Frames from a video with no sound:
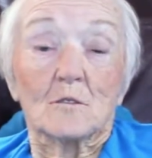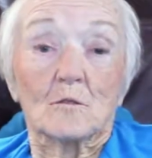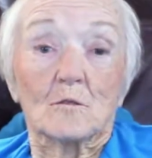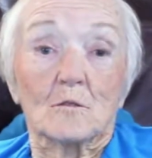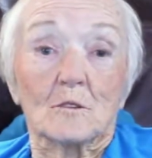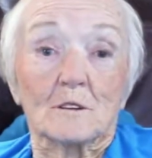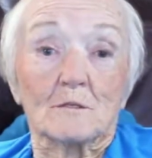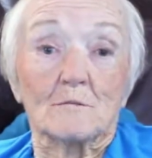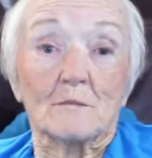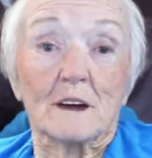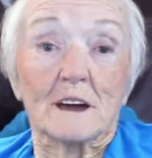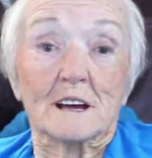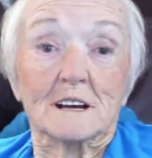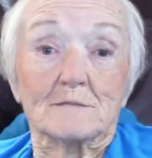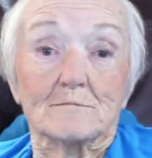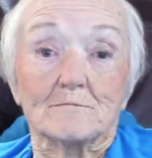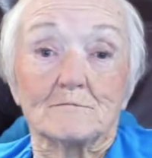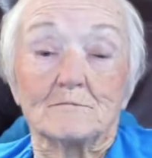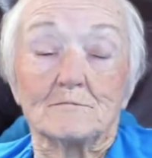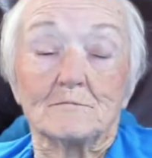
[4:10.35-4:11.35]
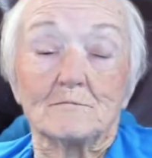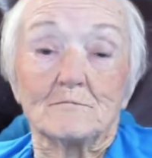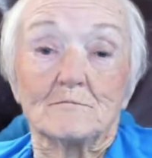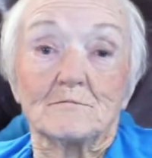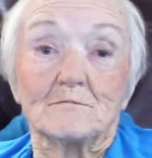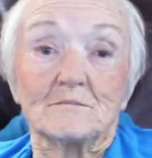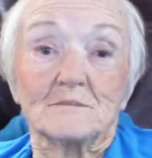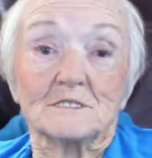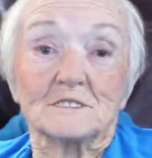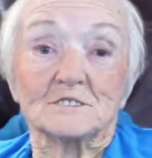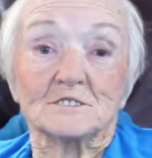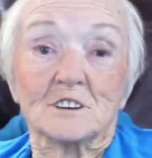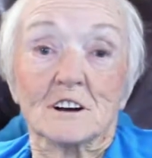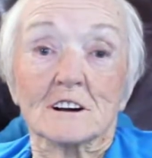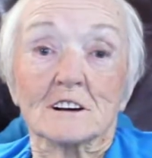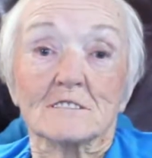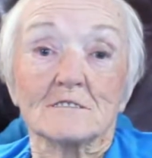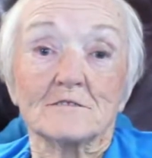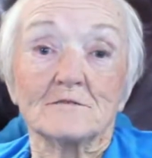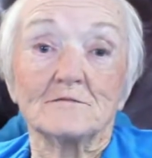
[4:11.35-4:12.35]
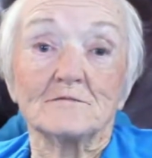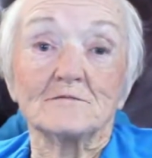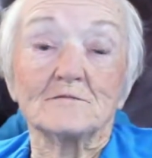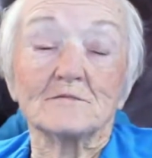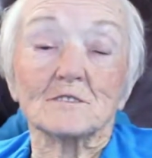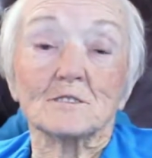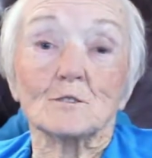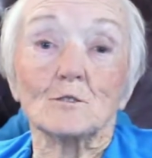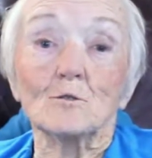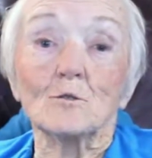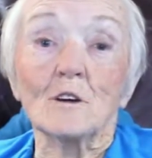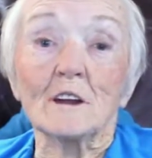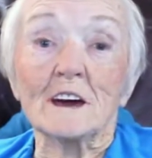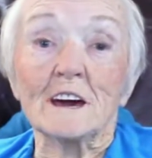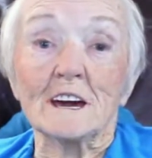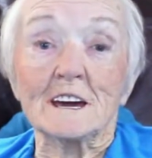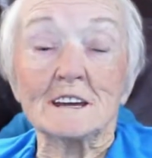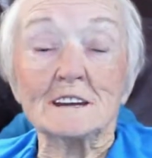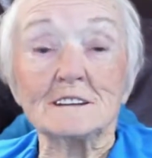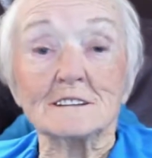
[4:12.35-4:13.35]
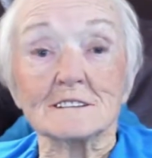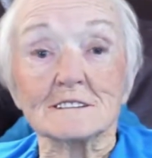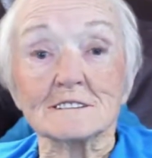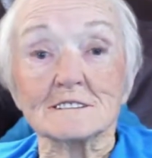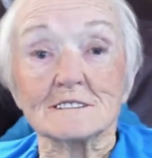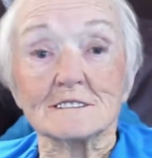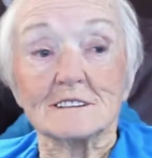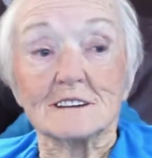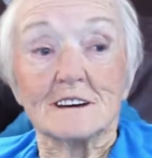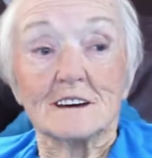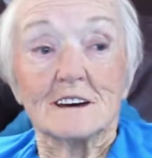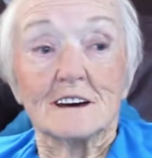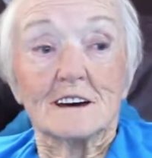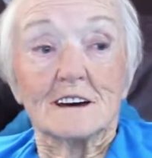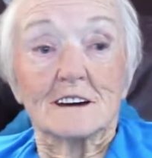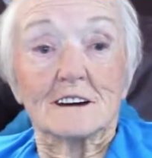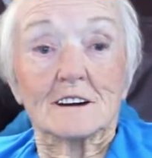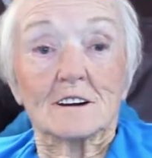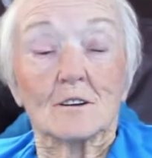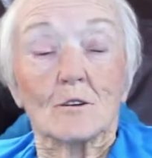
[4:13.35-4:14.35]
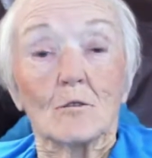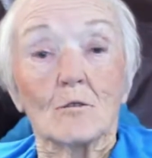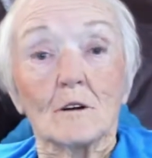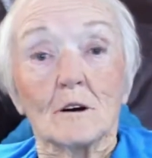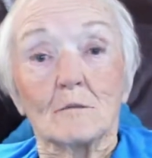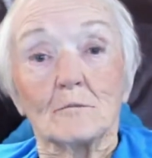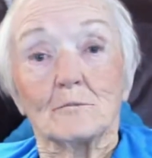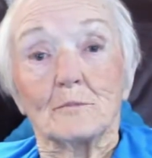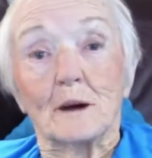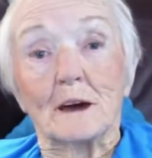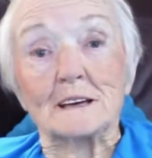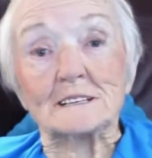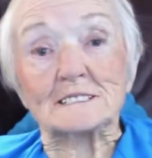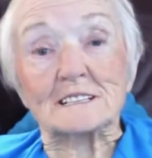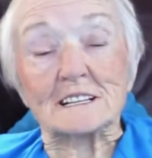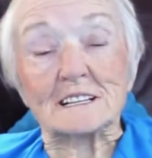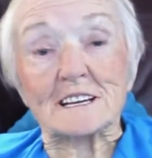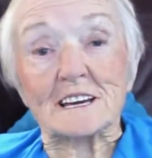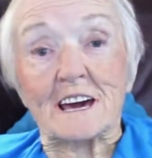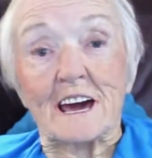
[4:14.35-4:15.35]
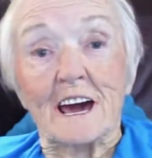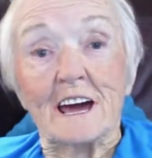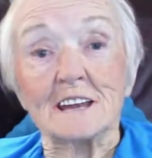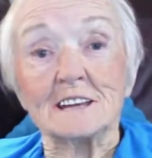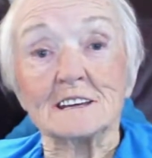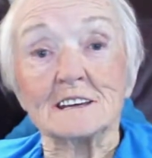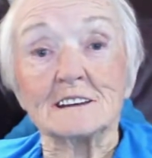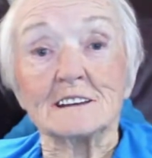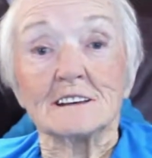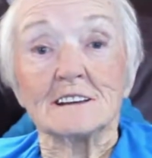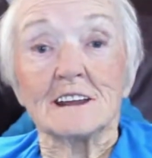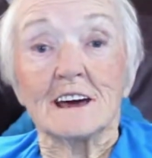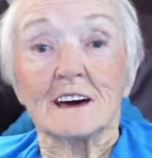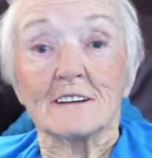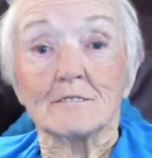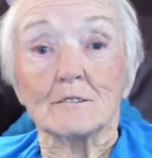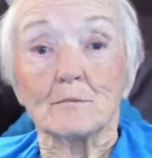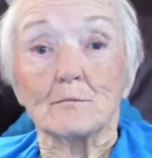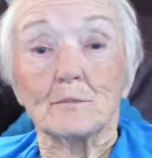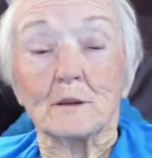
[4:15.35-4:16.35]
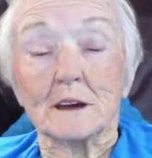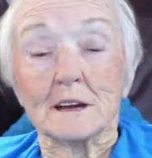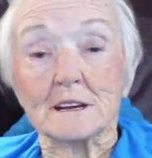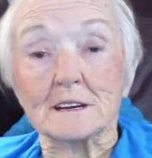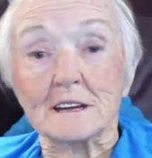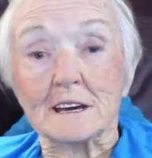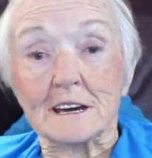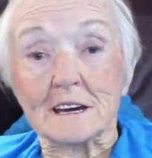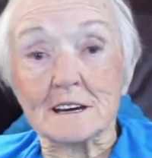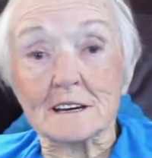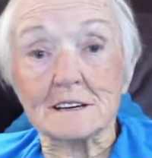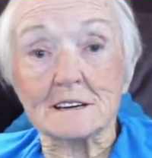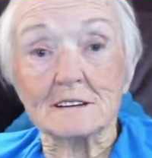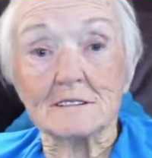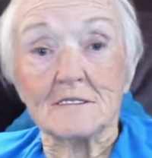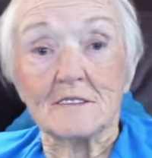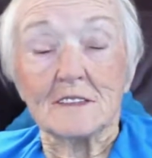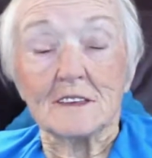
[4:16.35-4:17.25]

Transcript: we'd make a jug of Kool-Aid and go up Payson Canyon and have a picnic